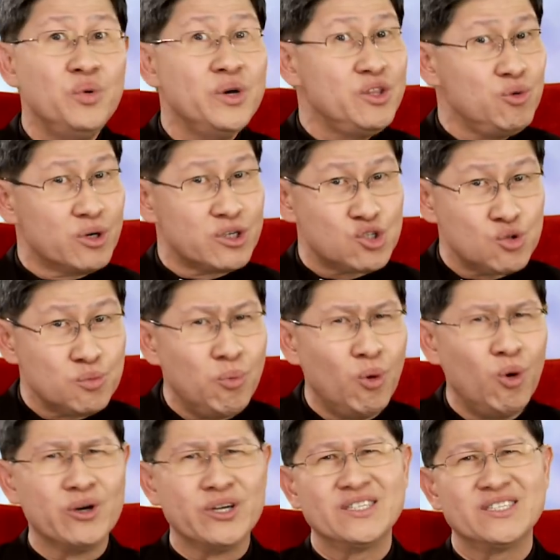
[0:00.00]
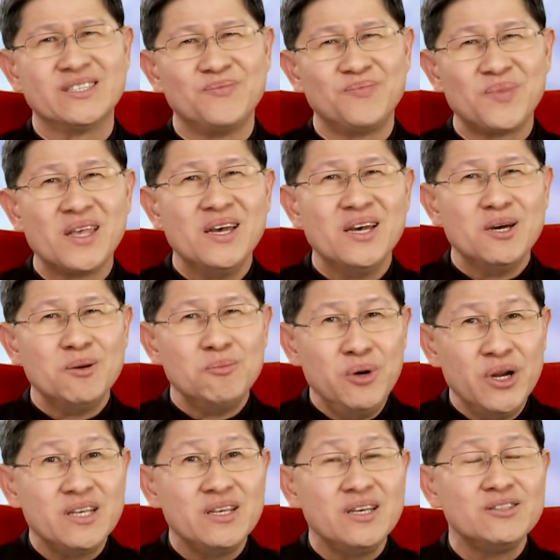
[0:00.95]
with your support,
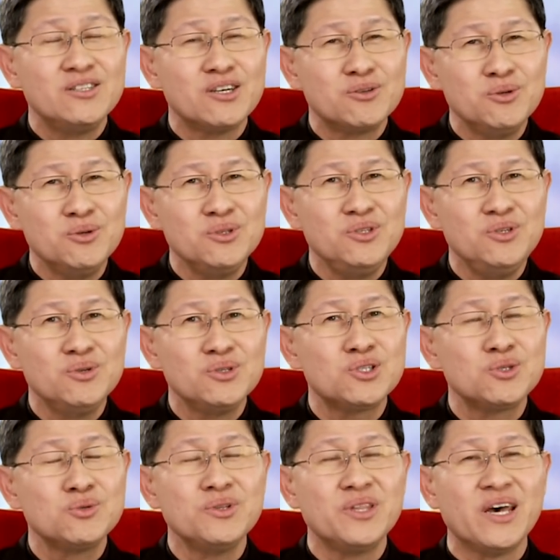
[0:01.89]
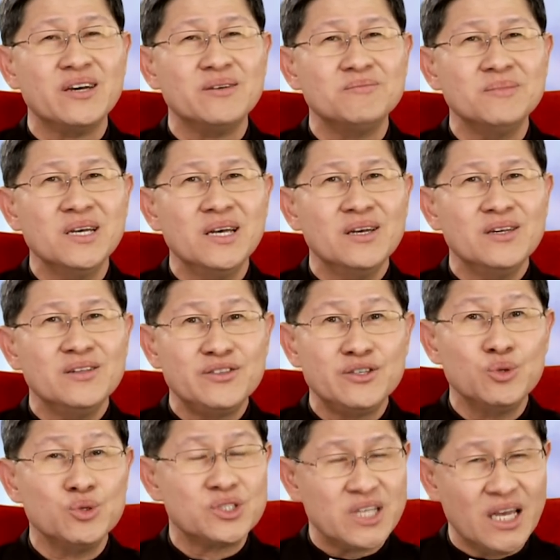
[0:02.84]
bringing the good news to them
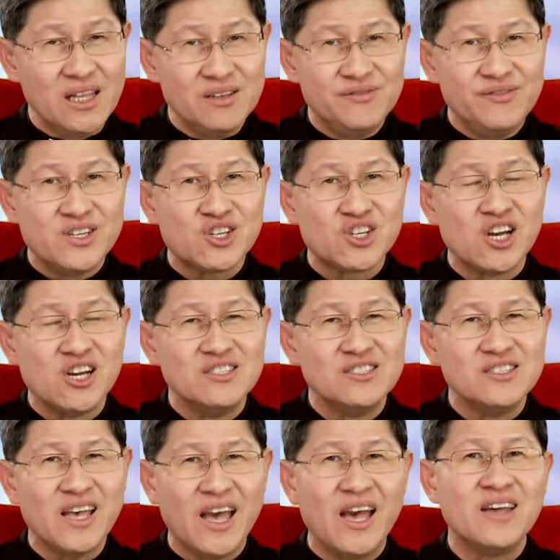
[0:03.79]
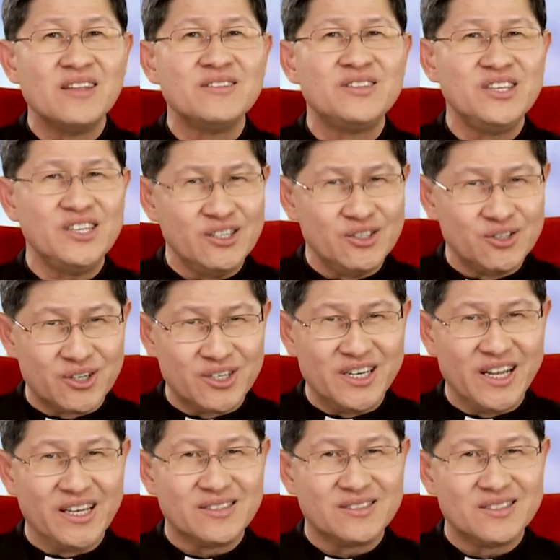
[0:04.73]
through television and the
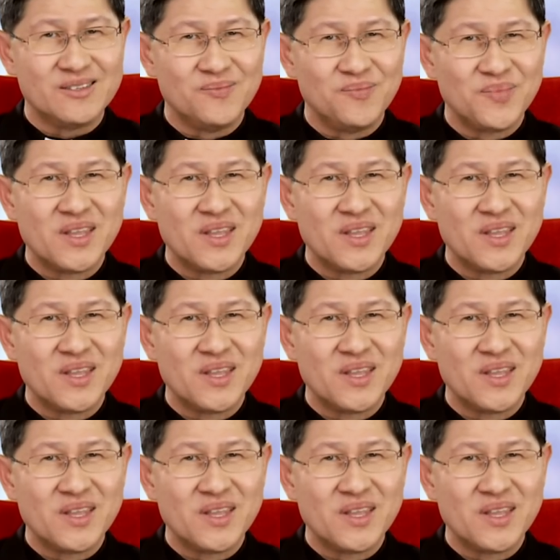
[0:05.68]
internet.